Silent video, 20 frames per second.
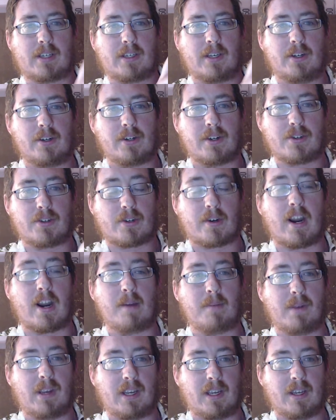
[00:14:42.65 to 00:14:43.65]
and you're
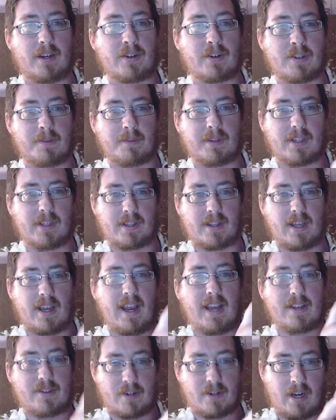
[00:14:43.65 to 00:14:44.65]
describing it or something like that
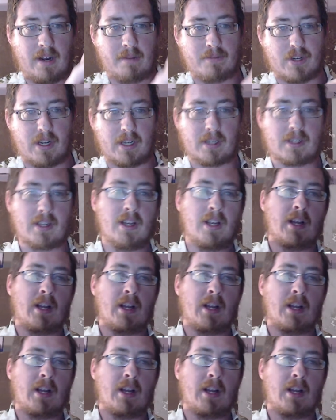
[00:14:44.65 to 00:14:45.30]
as an object.